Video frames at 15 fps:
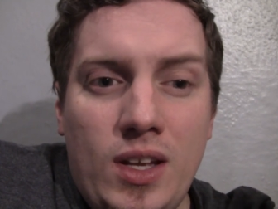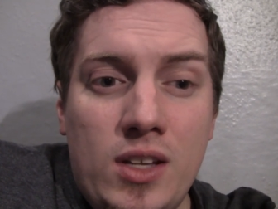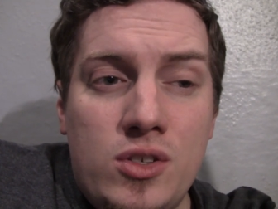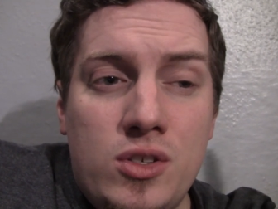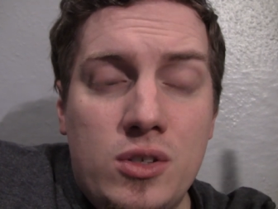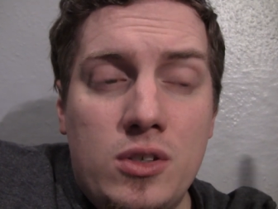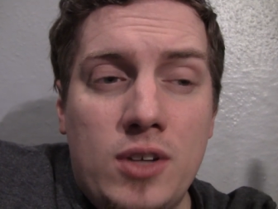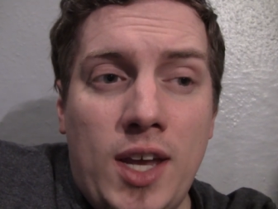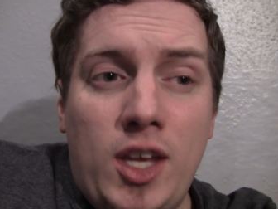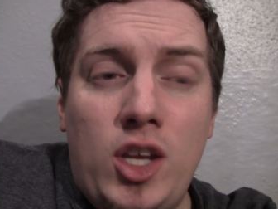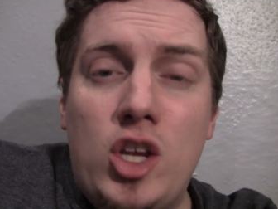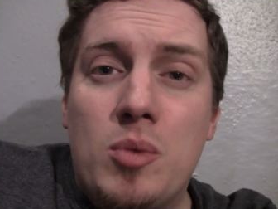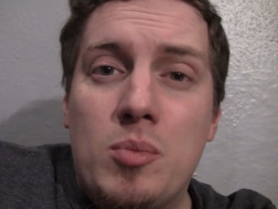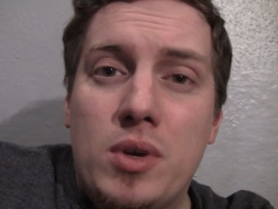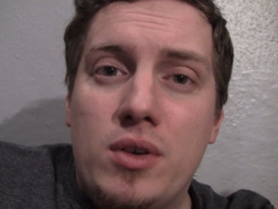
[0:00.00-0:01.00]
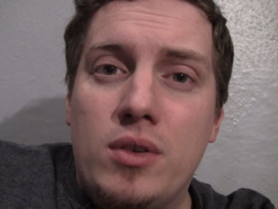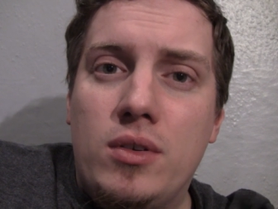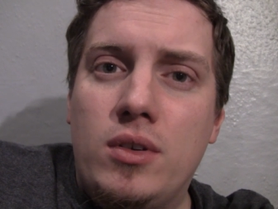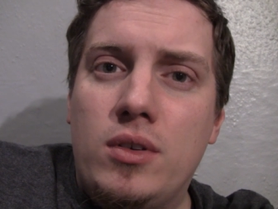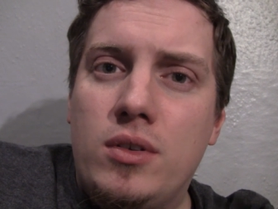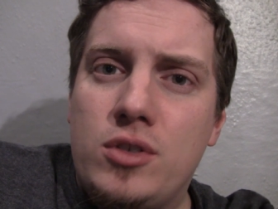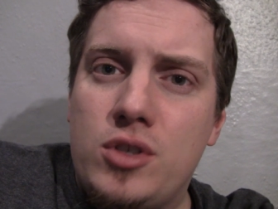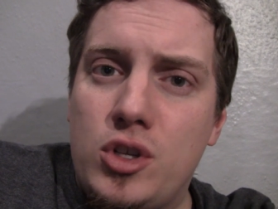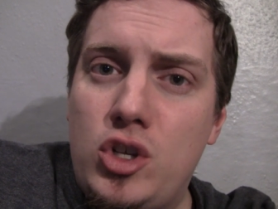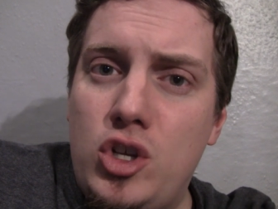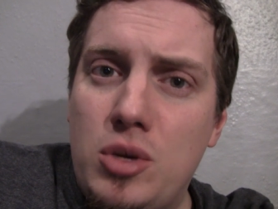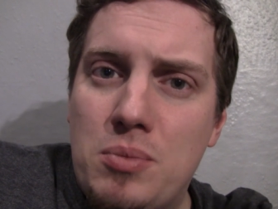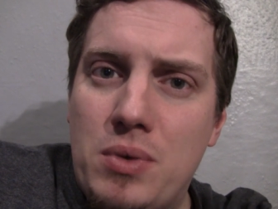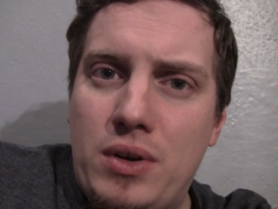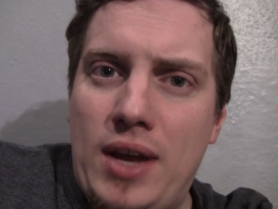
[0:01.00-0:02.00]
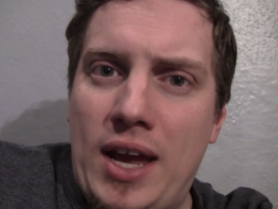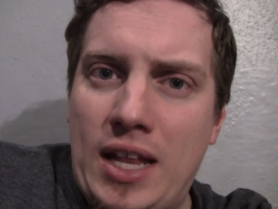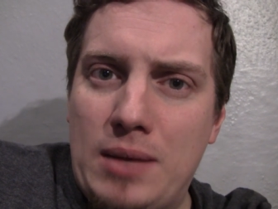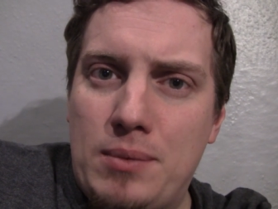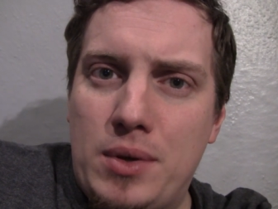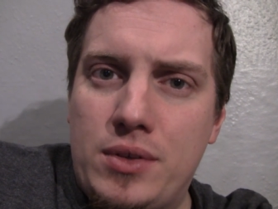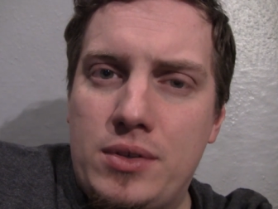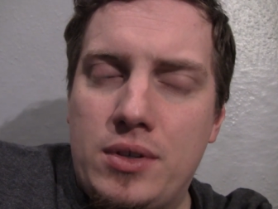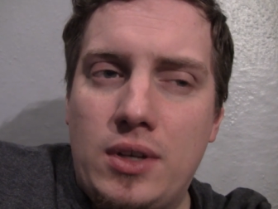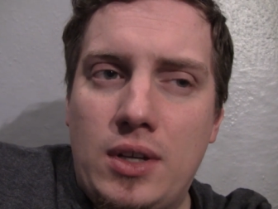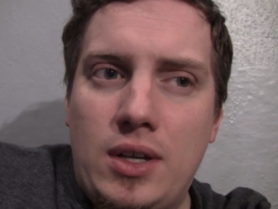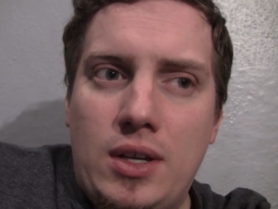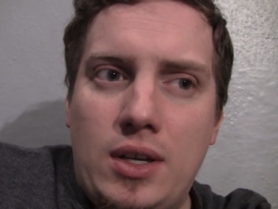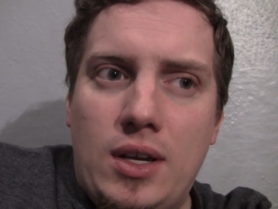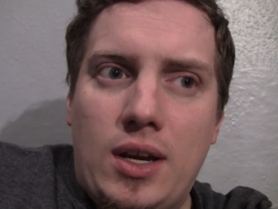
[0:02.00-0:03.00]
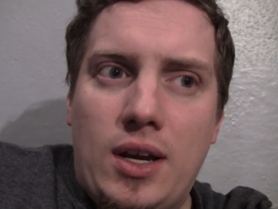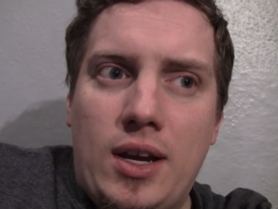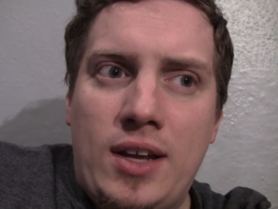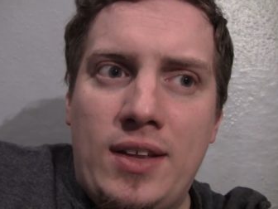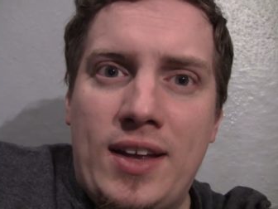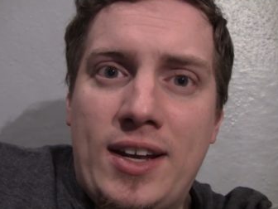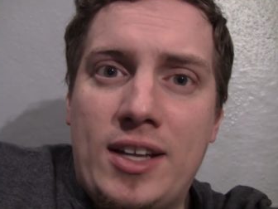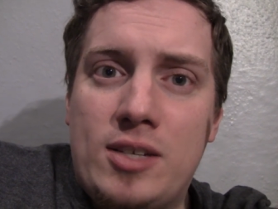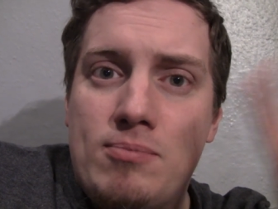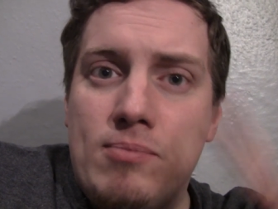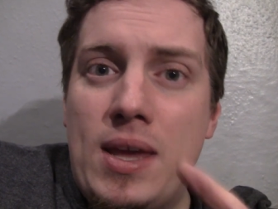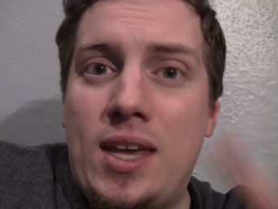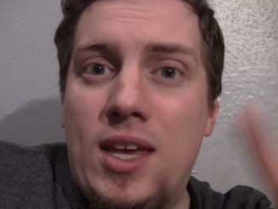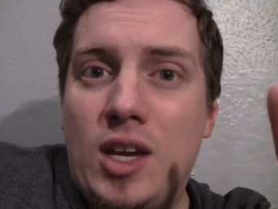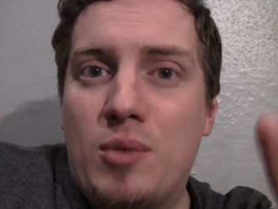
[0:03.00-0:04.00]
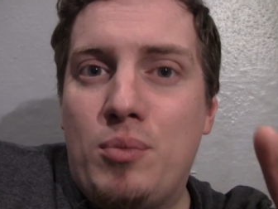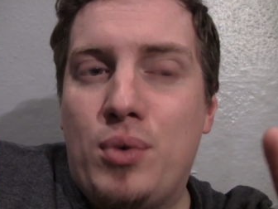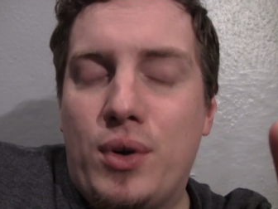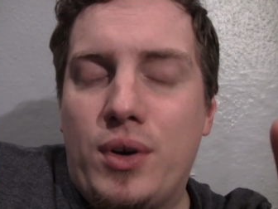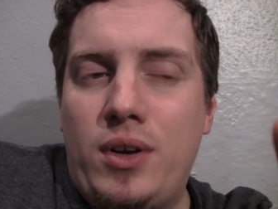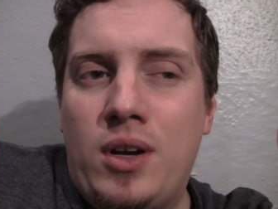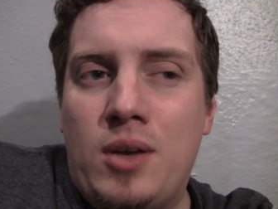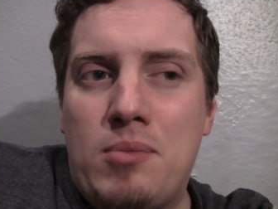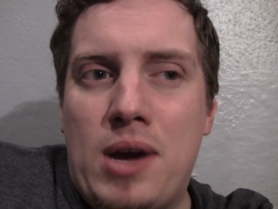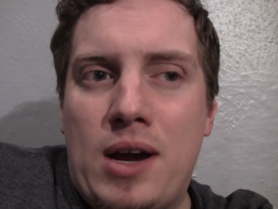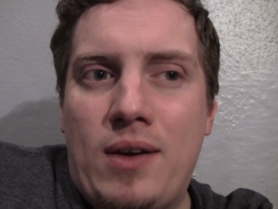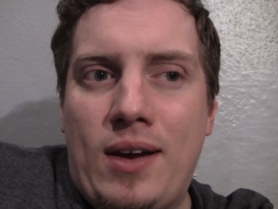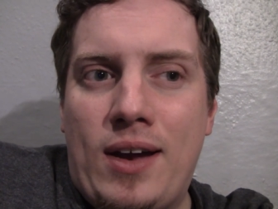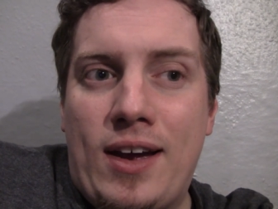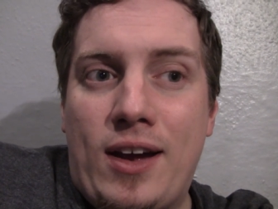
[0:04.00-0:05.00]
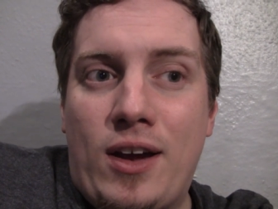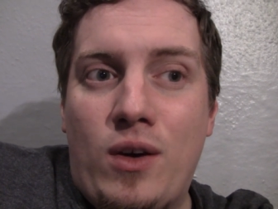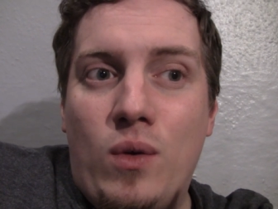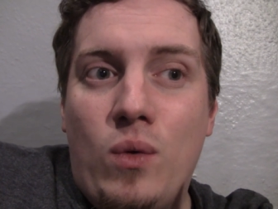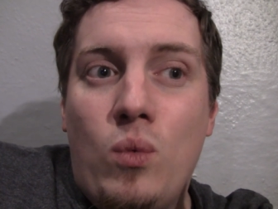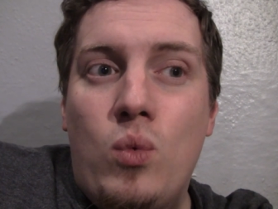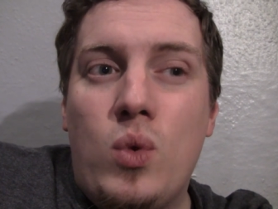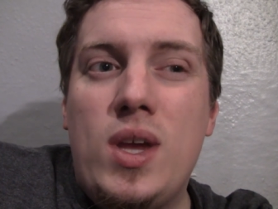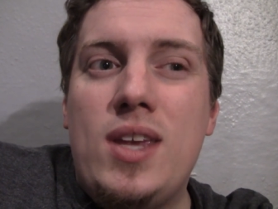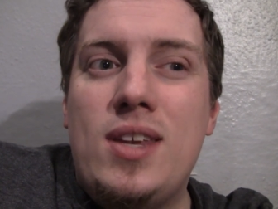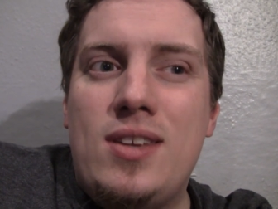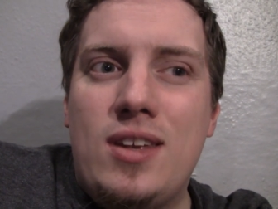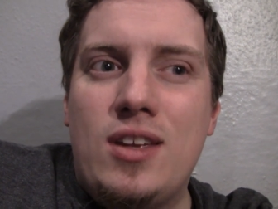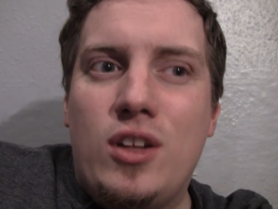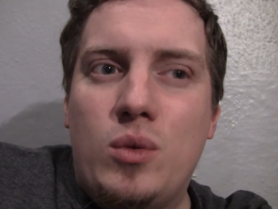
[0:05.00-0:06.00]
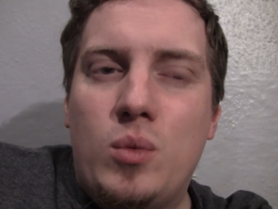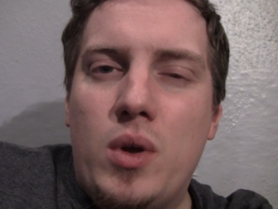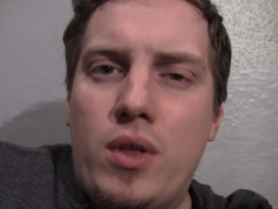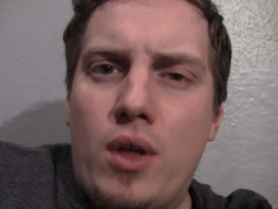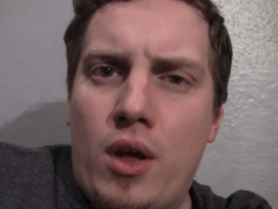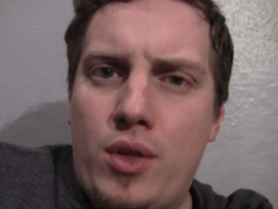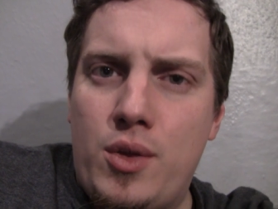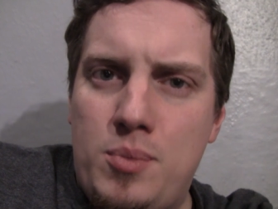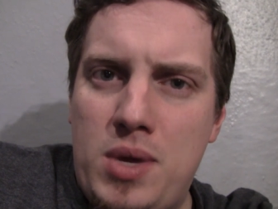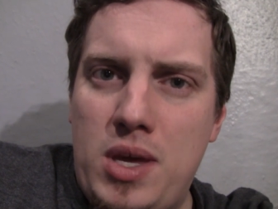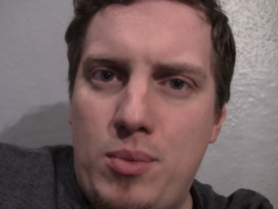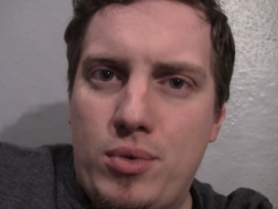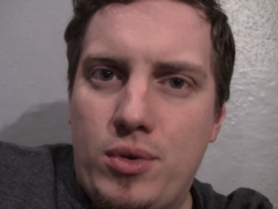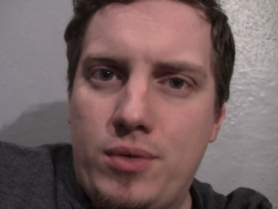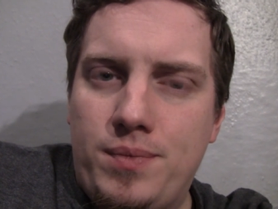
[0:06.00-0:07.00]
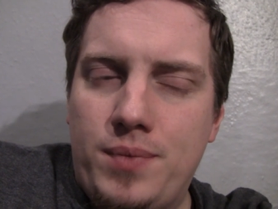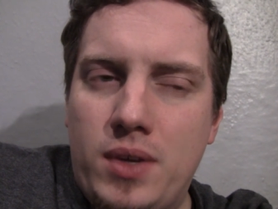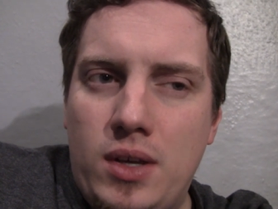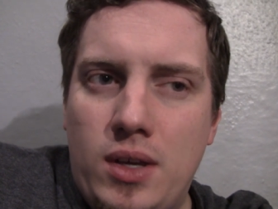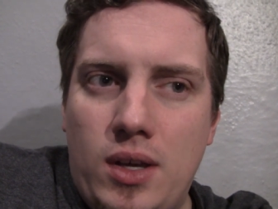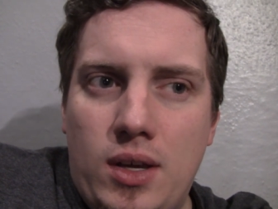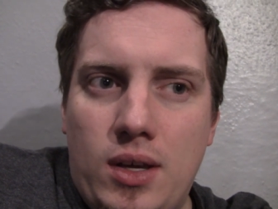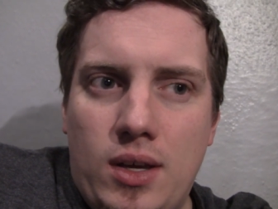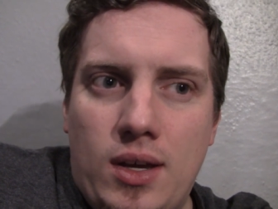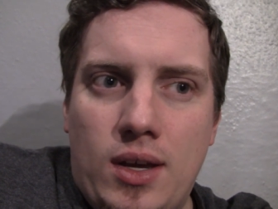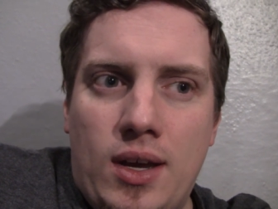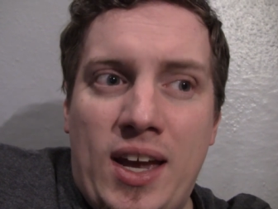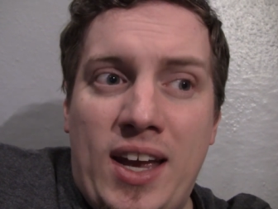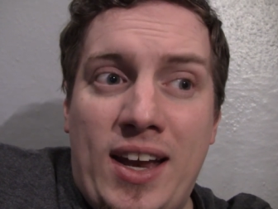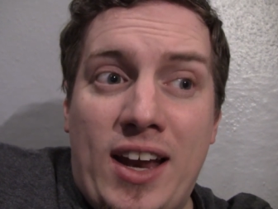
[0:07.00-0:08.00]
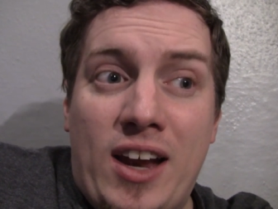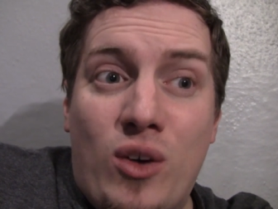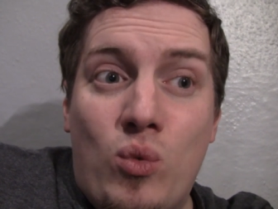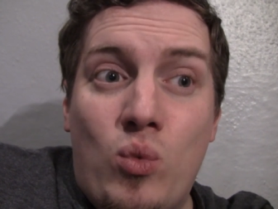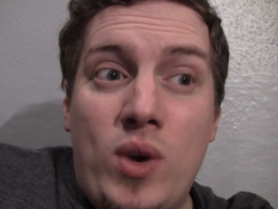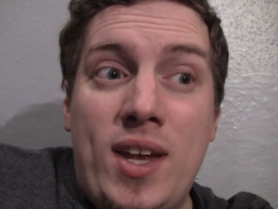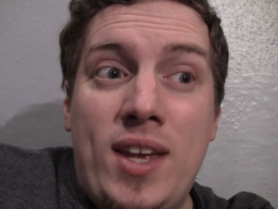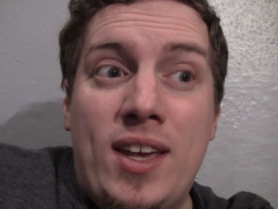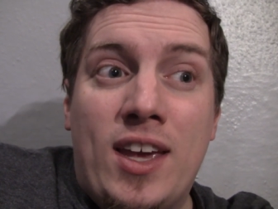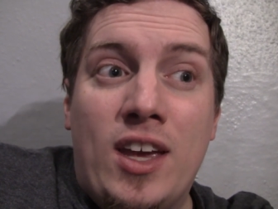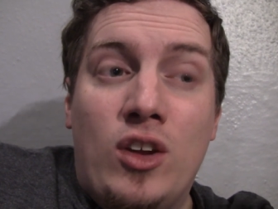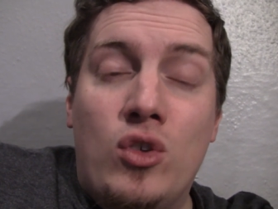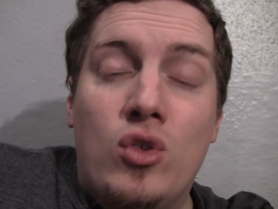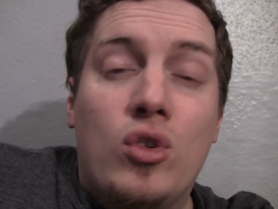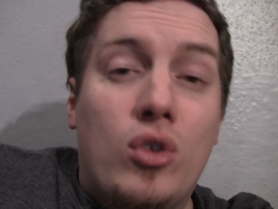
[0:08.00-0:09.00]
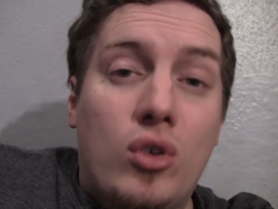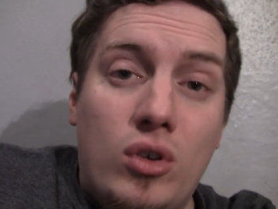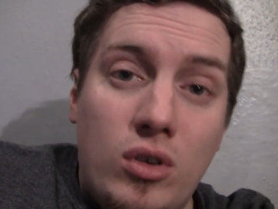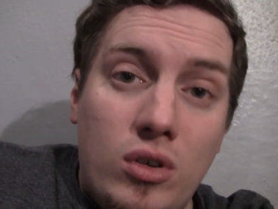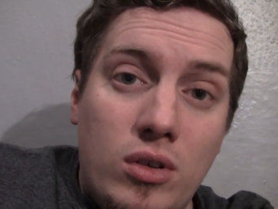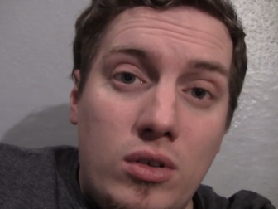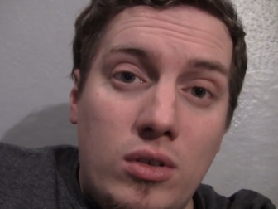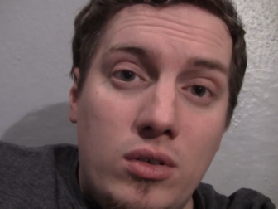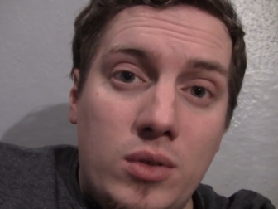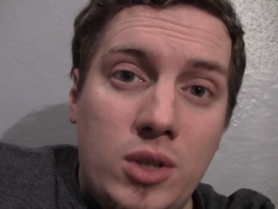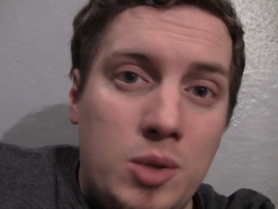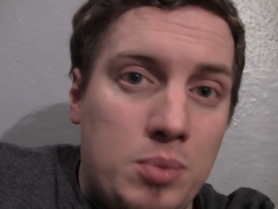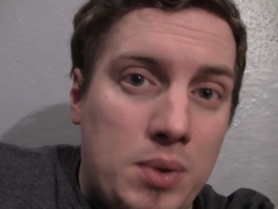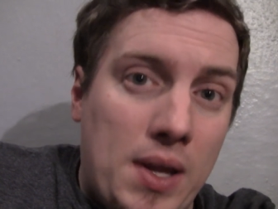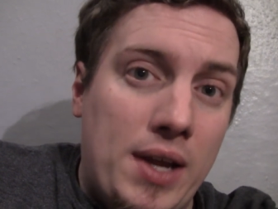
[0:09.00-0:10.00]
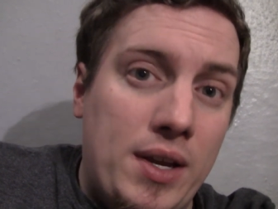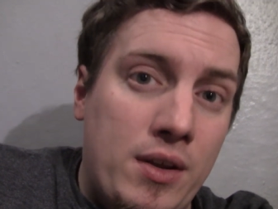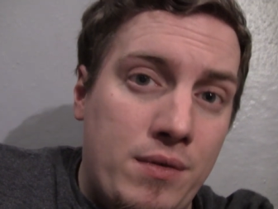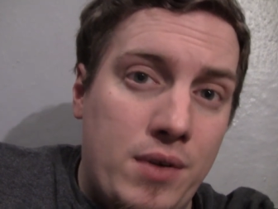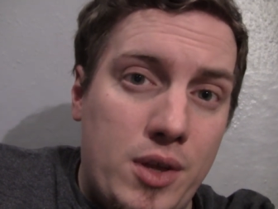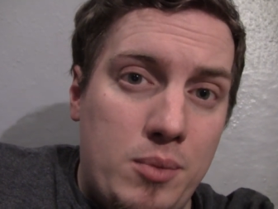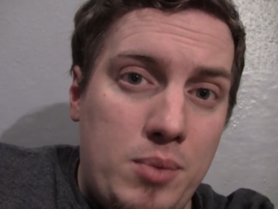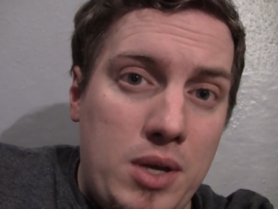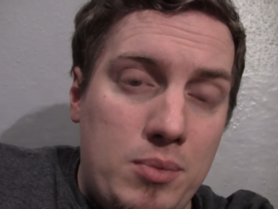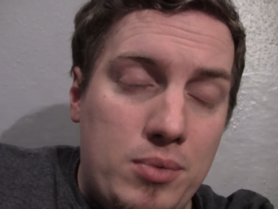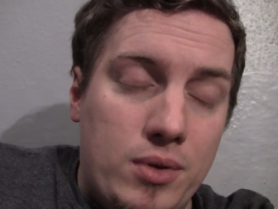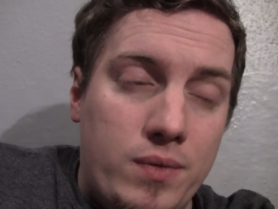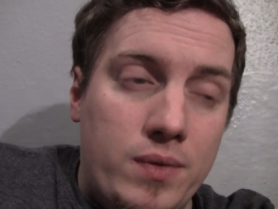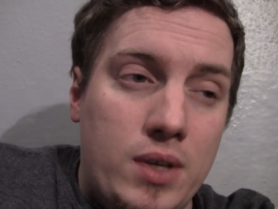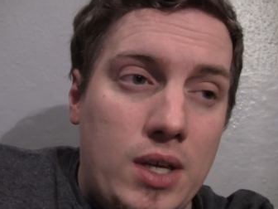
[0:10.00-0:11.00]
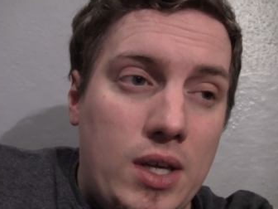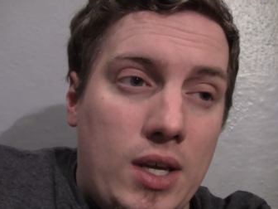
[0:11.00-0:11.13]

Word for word: into a human to human element uh, in that it's making a point about how we deal with other people uh, and how we ignore the plight of other people.